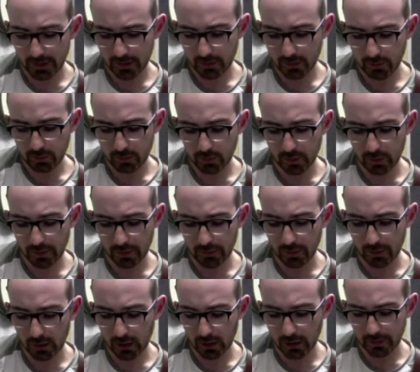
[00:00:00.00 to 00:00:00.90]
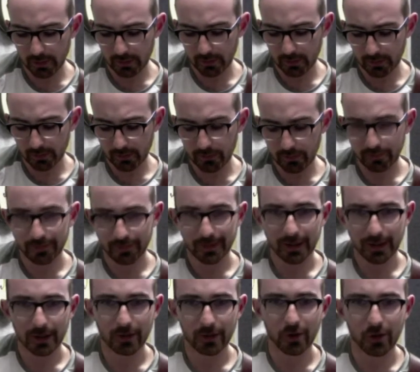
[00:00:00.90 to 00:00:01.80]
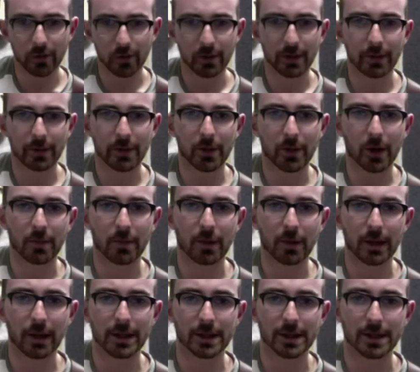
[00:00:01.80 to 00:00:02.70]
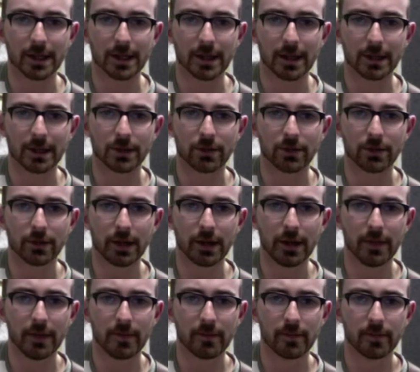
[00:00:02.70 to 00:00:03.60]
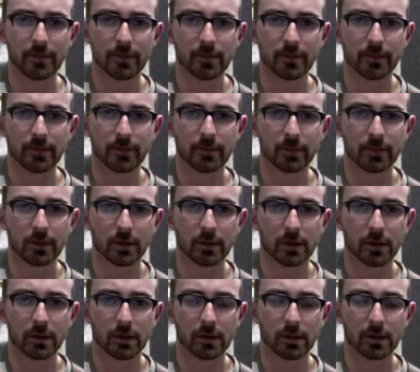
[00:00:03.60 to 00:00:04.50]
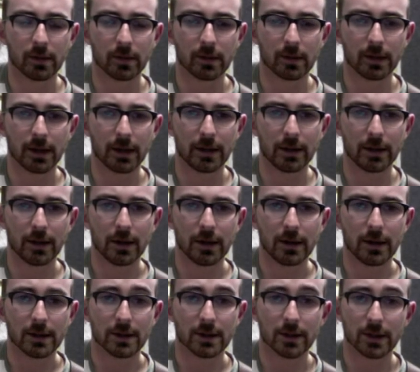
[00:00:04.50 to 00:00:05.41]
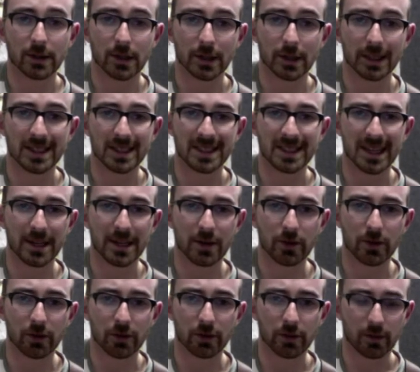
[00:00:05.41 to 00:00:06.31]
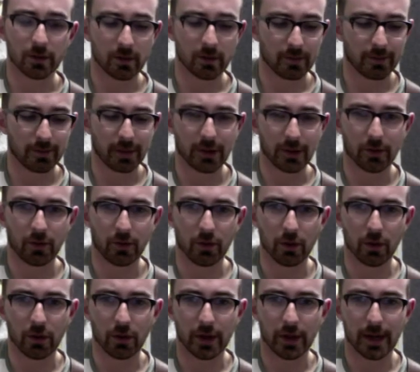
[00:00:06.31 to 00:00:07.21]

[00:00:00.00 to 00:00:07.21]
We've got, normally we might play the C natural there. Okay? So it's like a D chord, but all the way up